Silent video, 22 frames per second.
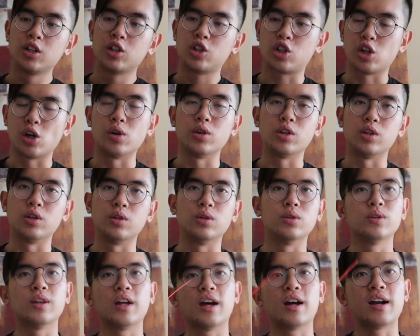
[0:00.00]
show
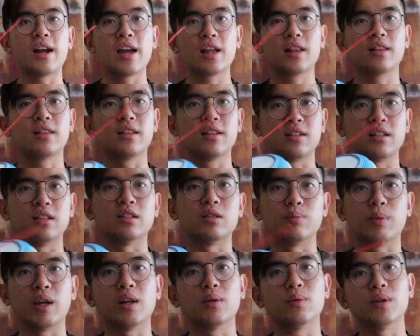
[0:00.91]
you that this
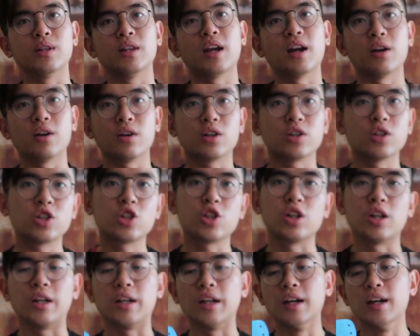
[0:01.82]
is made with air
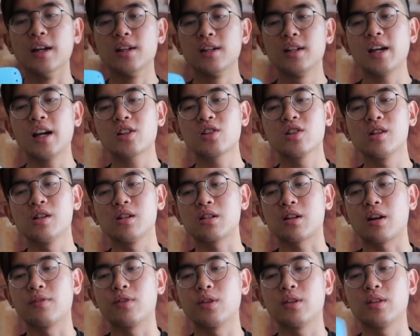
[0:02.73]
cushioning. He actually
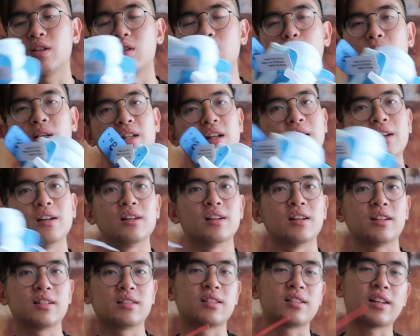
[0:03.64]
discovered this by taking
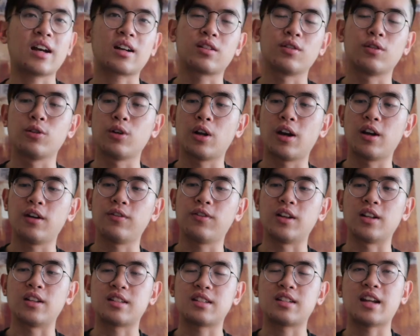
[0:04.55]
an X-Acto knife
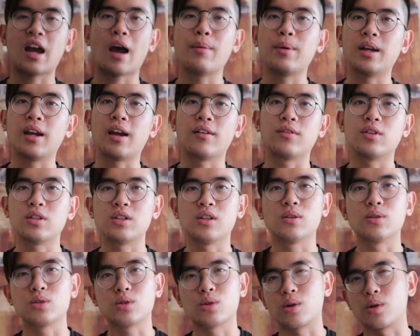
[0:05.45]
and stabbing every
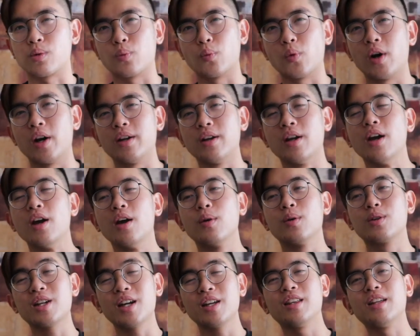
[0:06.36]
single Jordan 1,
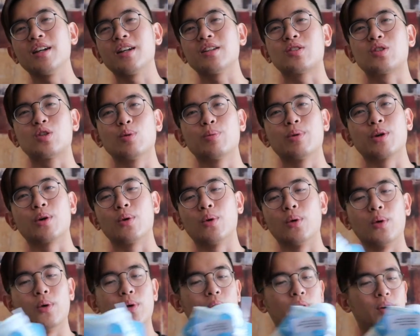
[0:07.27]
which I think is super
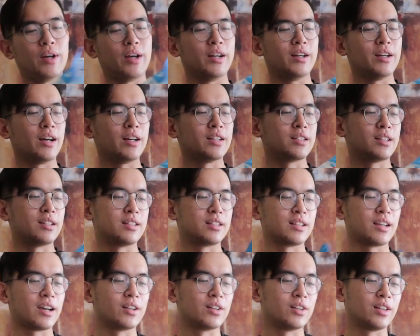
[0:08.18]
cool, and as a
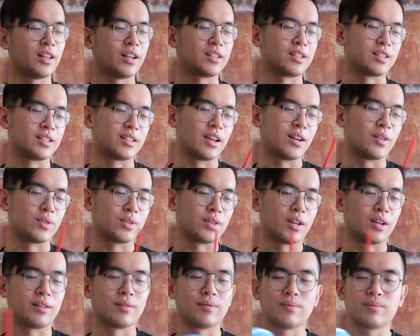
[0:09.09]
designer that just sounds
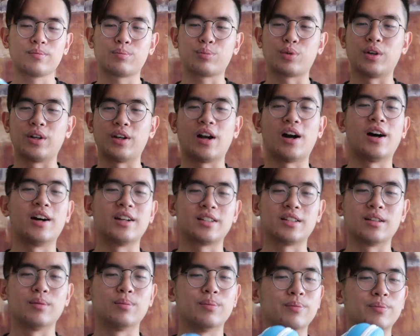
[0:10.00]
like pretty
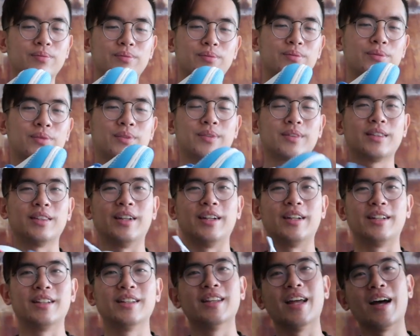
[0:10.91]
awesome.
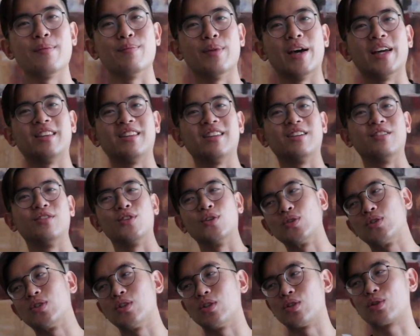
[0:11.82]
Like that method of
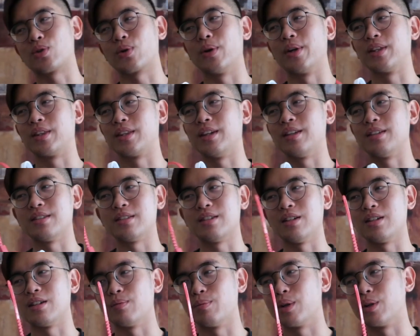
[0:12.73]
just destroying things,
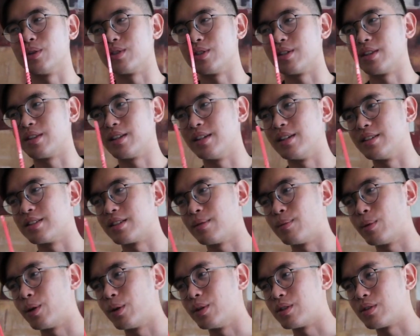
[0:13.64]
decomposing things,
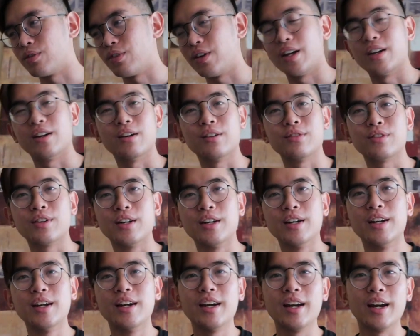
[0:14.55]
I'm always a fan of.
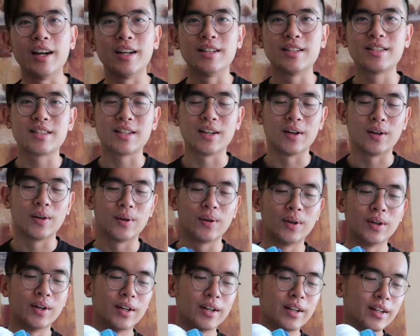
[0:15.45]
And
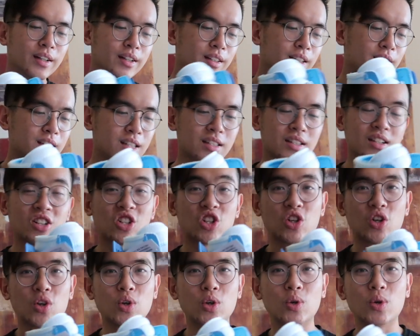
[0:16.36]
so this is the
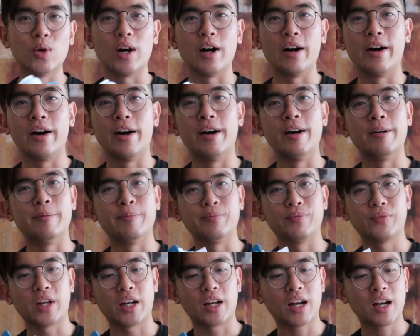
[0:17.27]
shoe.
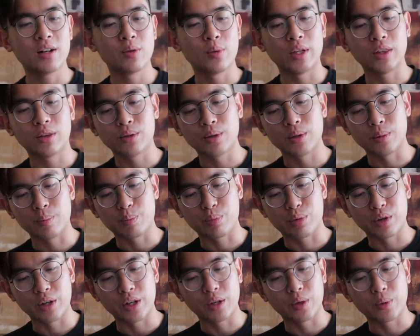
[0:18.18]
I kind of went through it
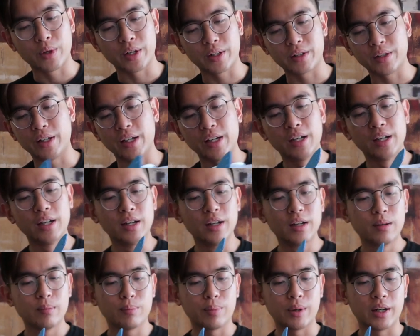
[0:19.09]
pretty quickly,
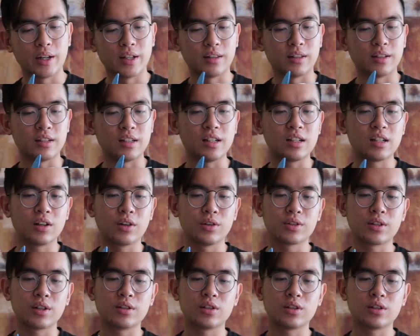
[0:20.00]
but the details